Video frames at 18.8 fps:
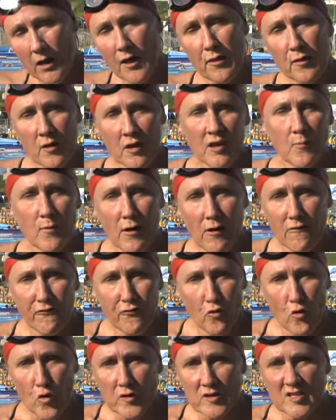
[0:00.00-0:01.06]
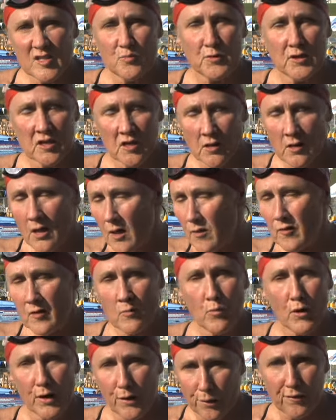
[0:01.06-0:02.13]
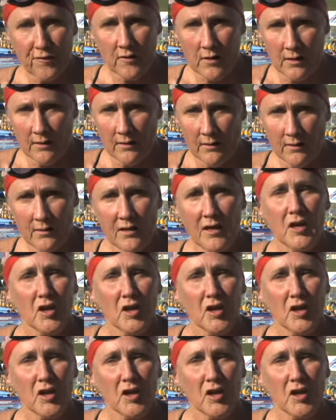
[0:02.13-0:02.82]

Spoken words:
I think about 40s being nothing but a thing.